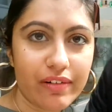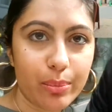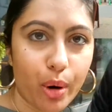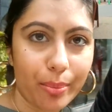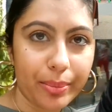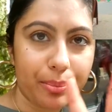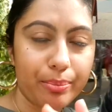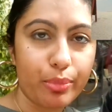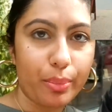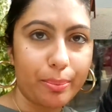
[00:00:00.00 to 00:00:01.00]
I'll pop it,
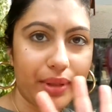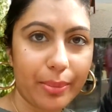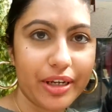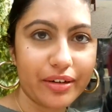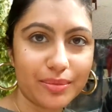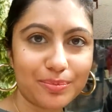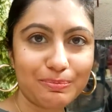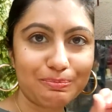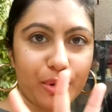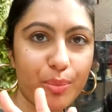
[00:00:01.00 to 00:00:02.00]
pop them here.
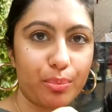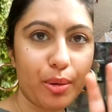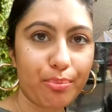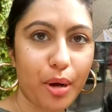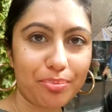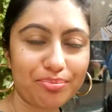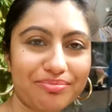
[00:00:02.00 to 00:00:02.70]
Pop, pop, pop.